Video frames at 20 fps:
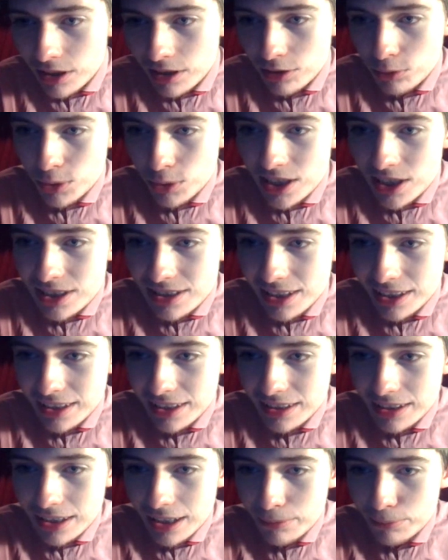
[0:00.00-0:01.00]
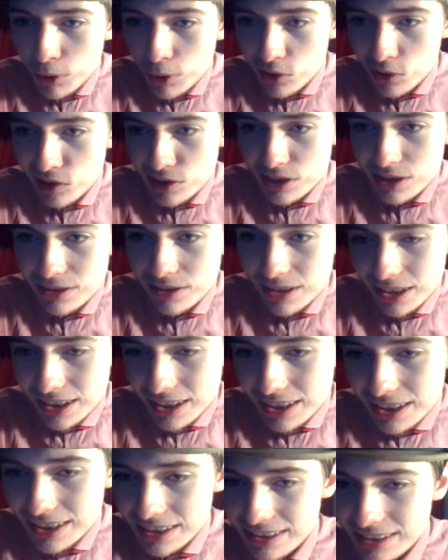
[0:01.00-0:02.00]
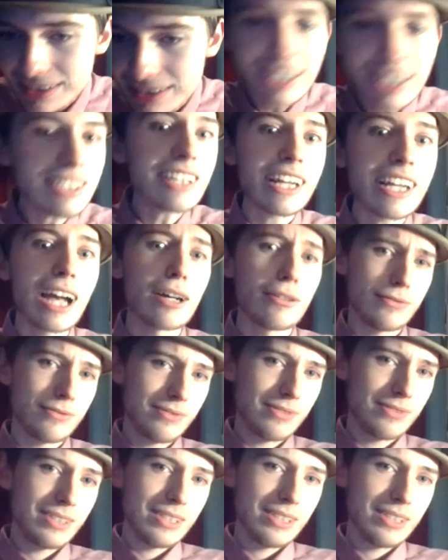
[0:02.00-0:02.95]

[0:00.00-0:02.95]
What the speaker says: like The Weakest Link and Pointless? Yes, I have.